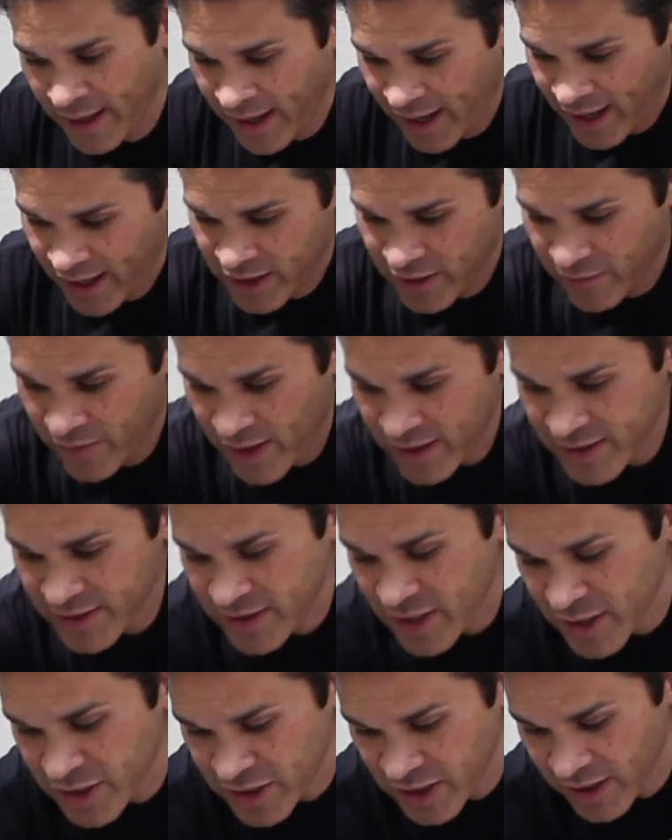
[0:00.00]
and you've got a
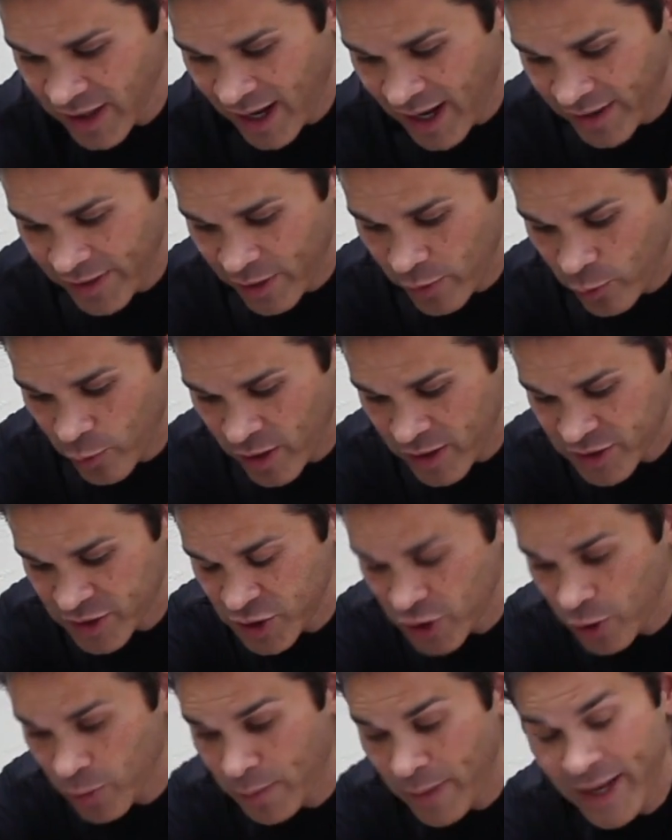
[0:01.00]
suction line that runs
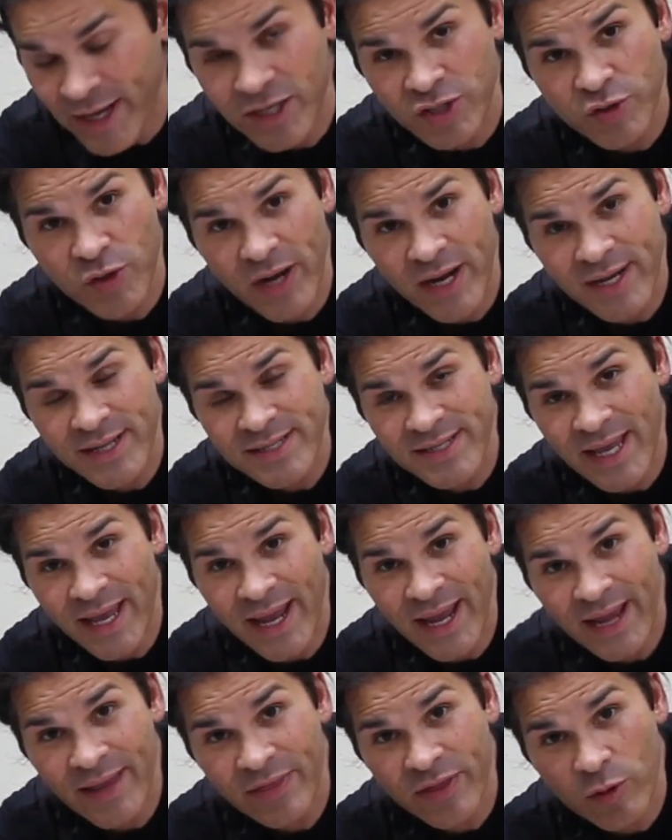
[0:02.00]
to your main drains
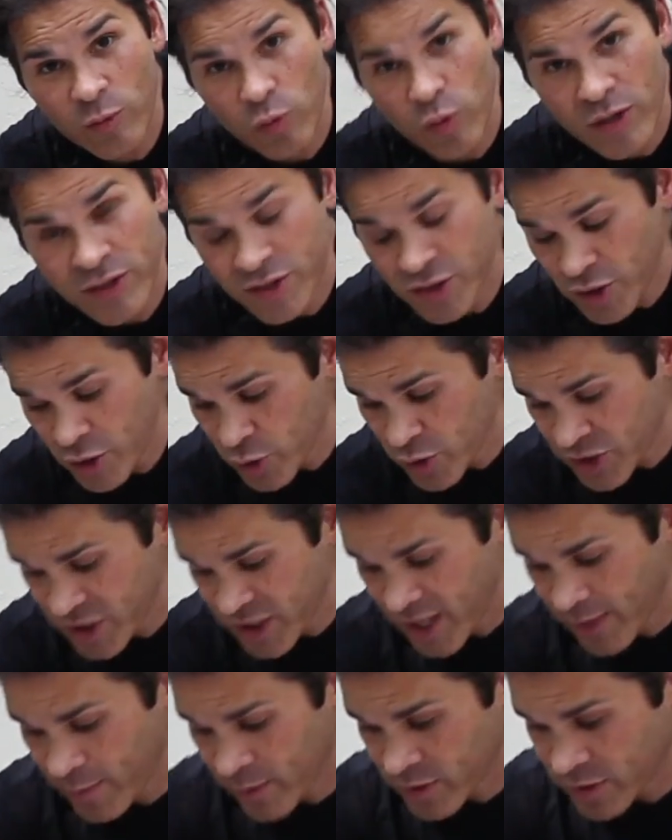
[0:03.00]
and that runs to your
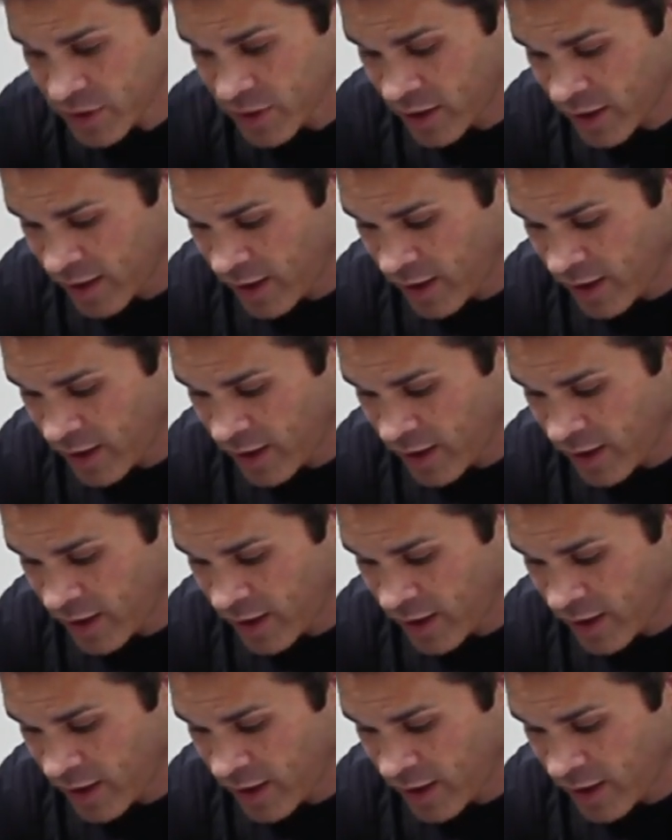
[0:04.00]
skimmers.